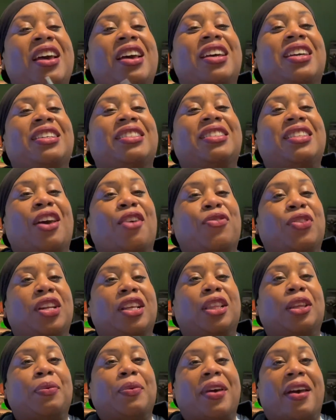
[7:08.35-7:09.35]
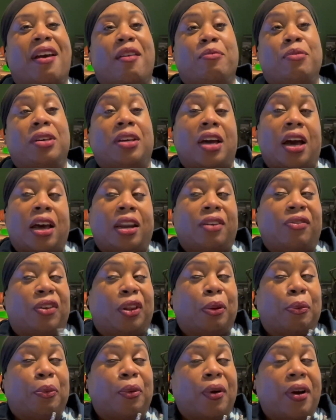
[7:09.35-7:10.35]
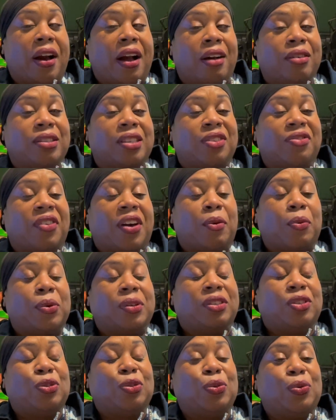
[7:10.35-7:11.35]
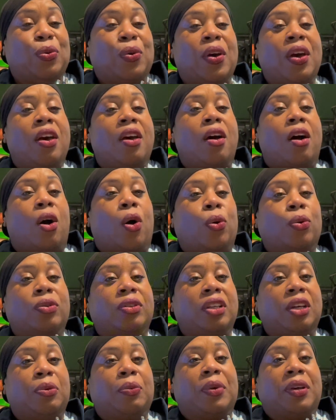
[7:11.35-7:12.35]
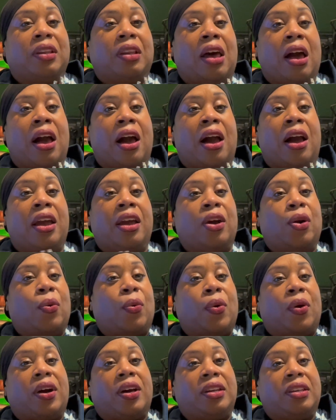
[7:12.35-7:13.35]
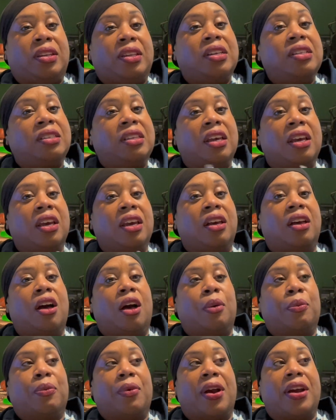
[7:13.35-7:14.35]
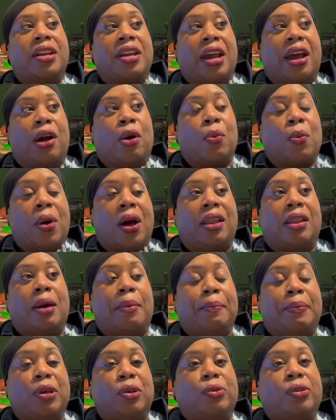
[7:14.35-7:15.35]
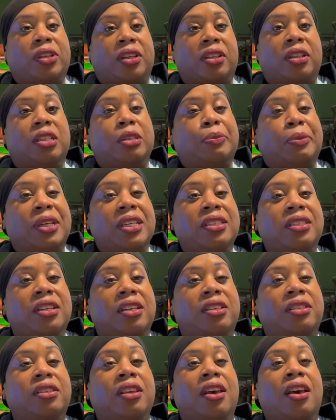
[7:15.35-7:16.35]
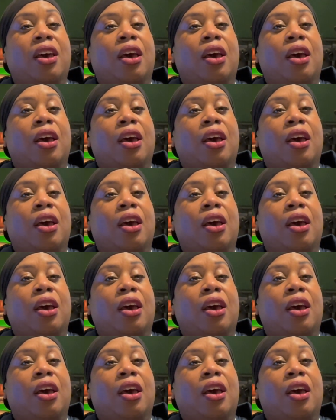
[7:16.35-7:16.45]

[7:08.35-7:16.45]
It definitely would have me kind of in the poorhouse if I was to only rely on this income right now while I'm building this business.